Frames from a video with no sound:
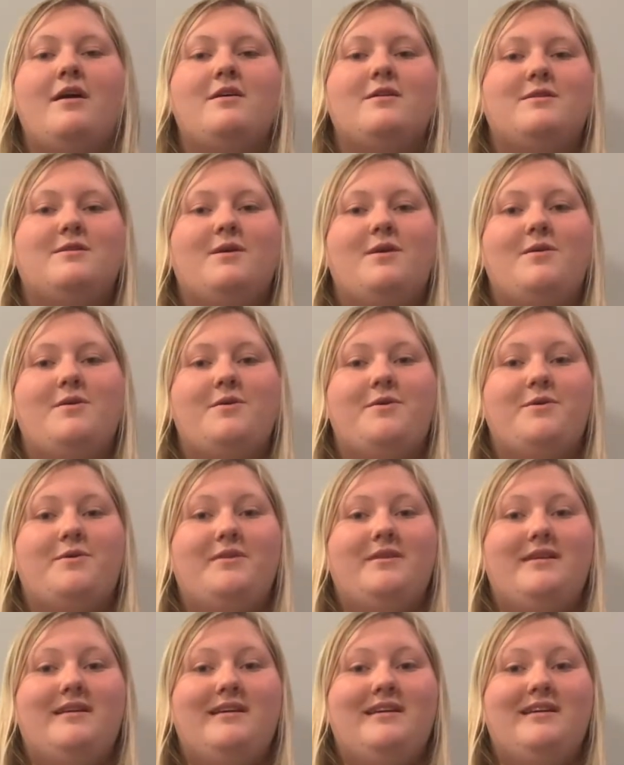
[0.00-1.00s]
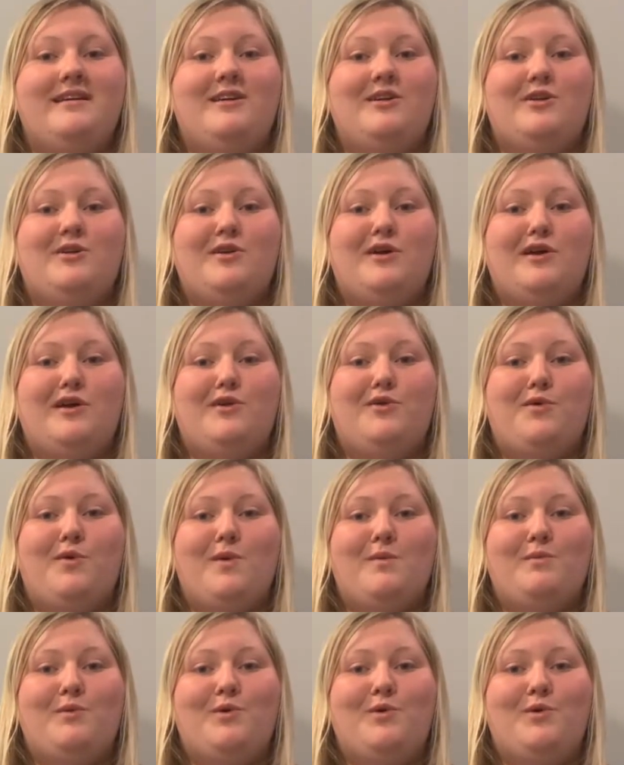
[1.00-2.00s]
So the
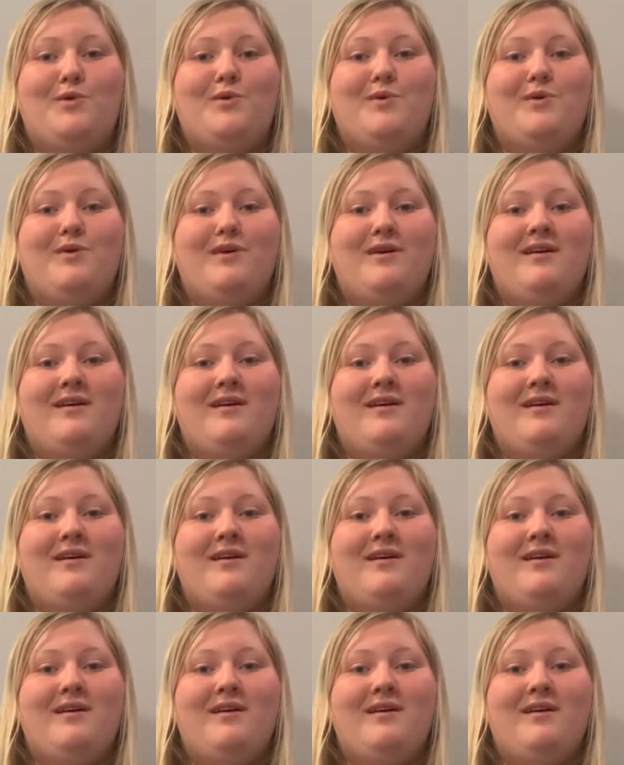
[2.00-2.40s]
normal